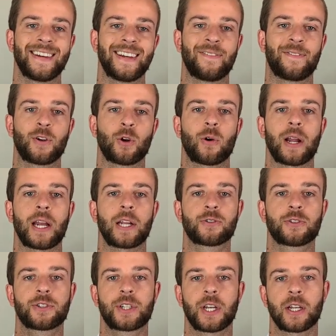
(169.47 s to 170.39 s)
If you're
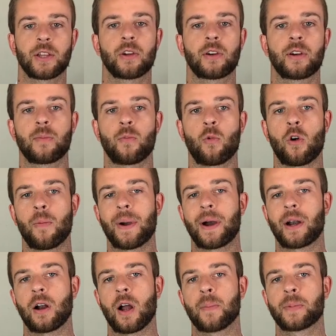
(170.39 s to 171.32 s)
interested in learning more about
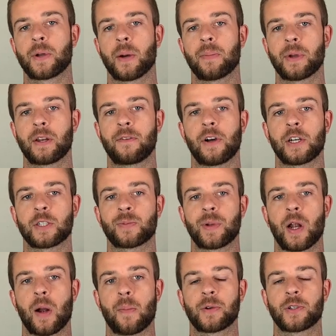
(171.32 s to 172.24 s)
our upcoming
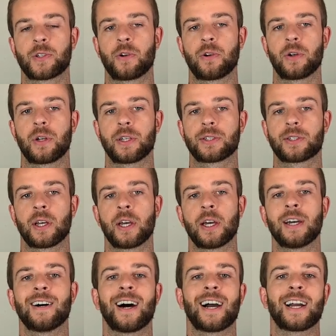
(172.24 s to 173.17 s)
investment opportunities,
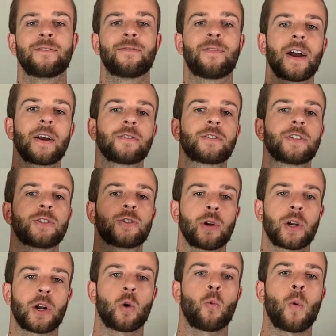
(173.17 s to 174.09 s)
I invite you to
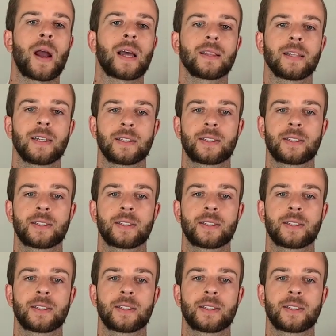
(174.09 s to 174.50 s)
join our waitlist.